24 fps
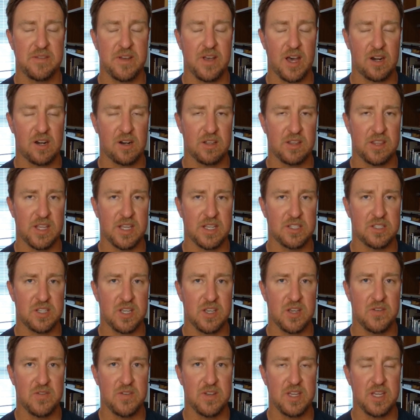God our
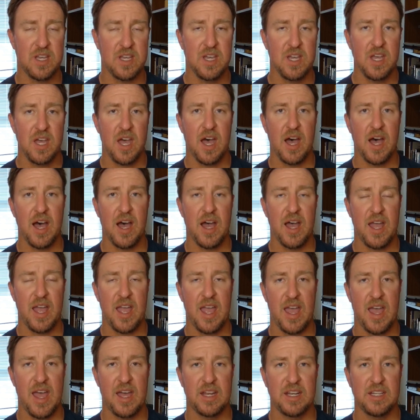thanksgiving.
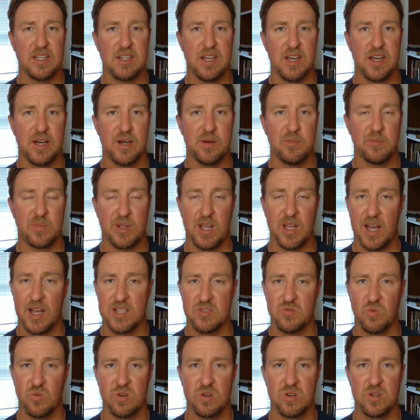
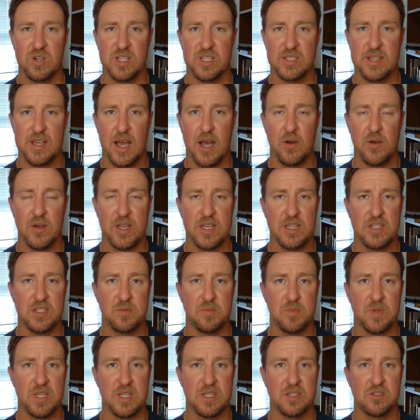God's word is how he
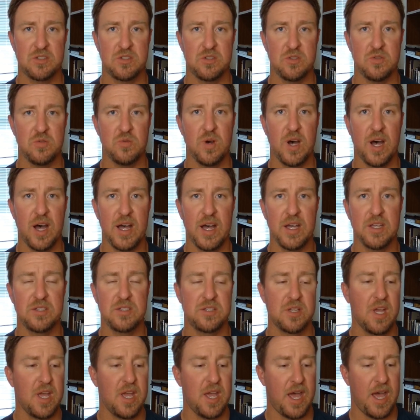speaks to us.
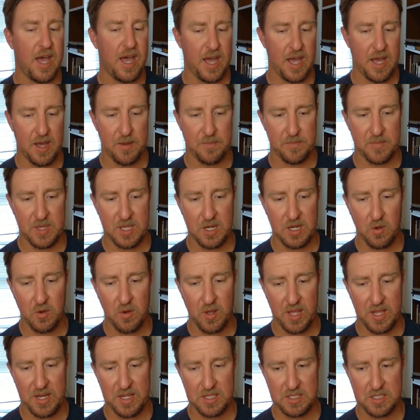
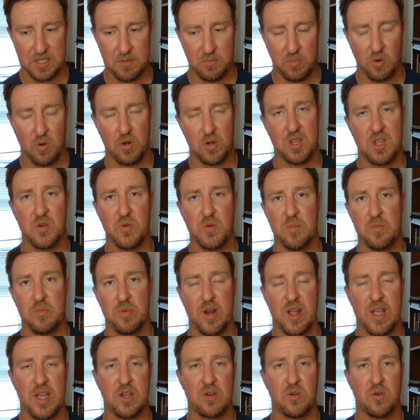And it's important that we
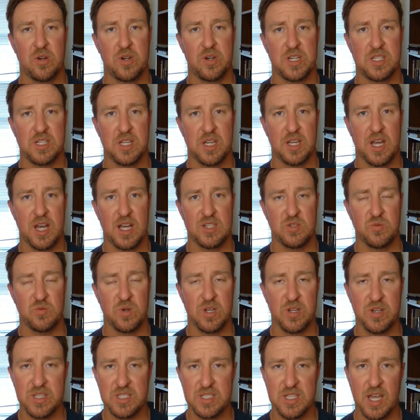pray according to God's
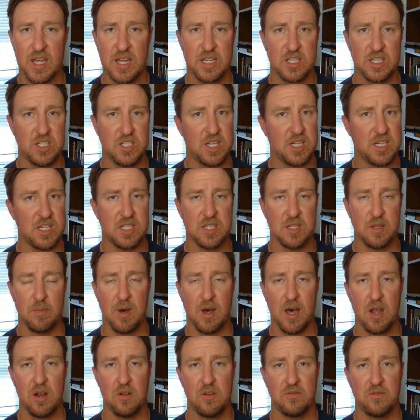will. He's not a genie in the
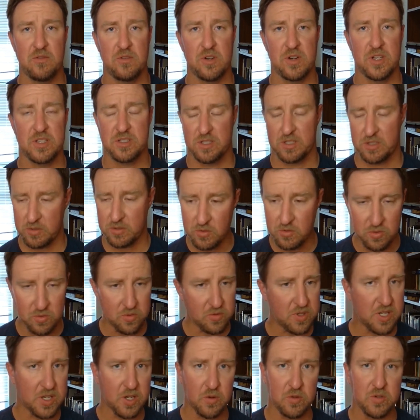bottle for us to,
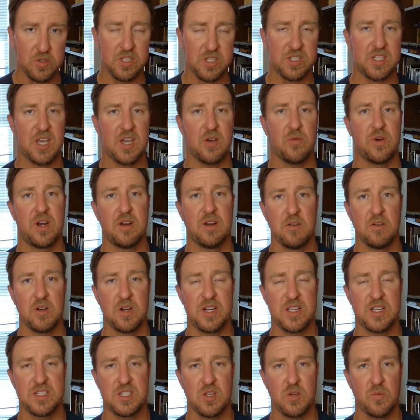you know, just get whatever it
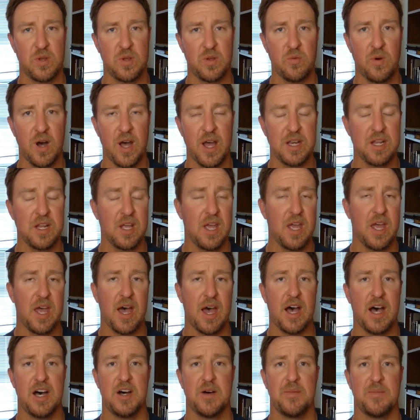is that we want.
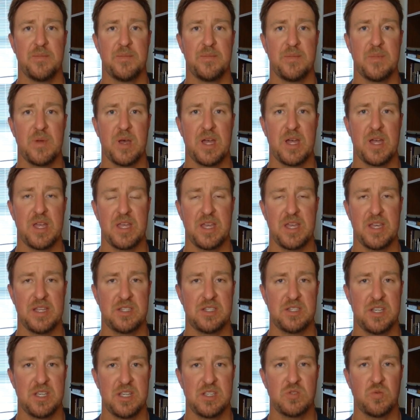
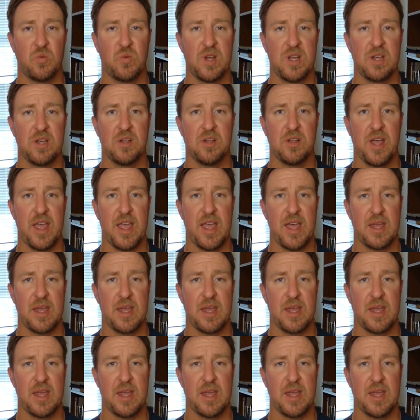It's his will.